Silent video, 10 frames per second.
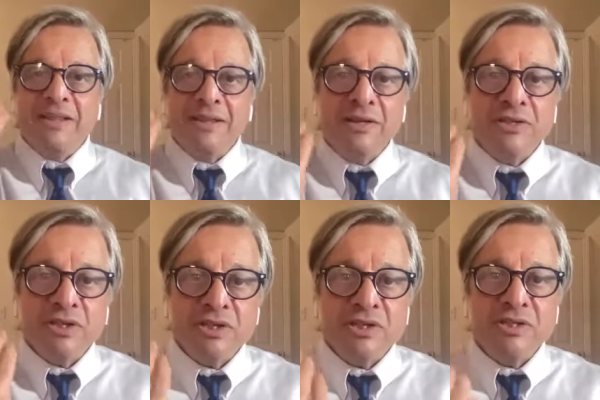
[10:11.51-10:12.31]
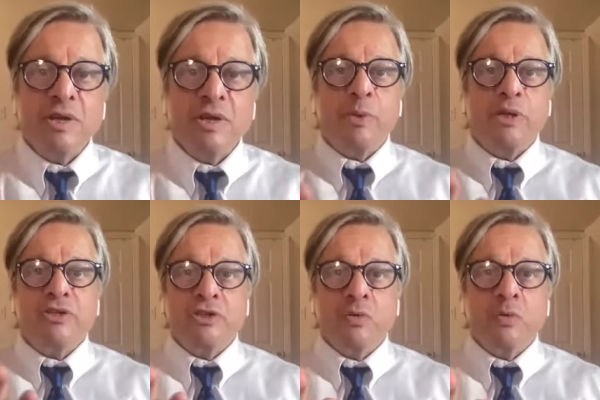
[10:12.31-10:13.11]
and then just
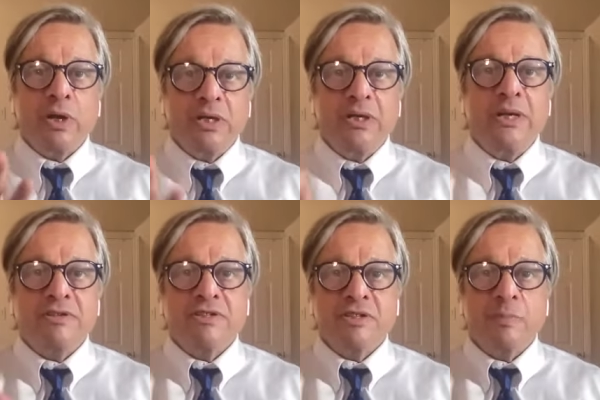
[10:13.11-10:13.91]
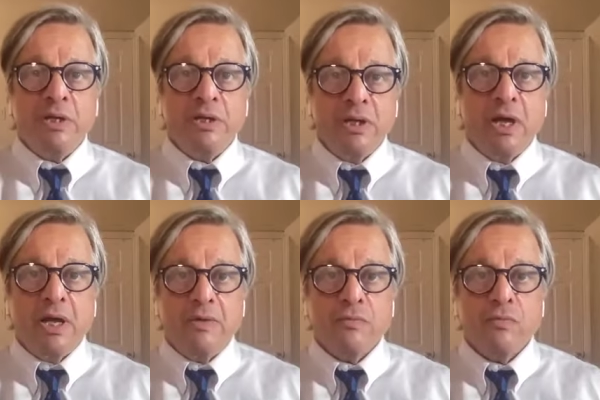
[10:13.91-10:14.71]
simply do what needs to be
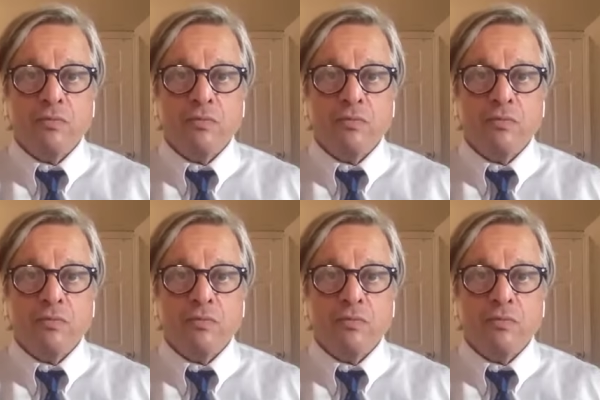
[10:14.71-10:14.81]
done.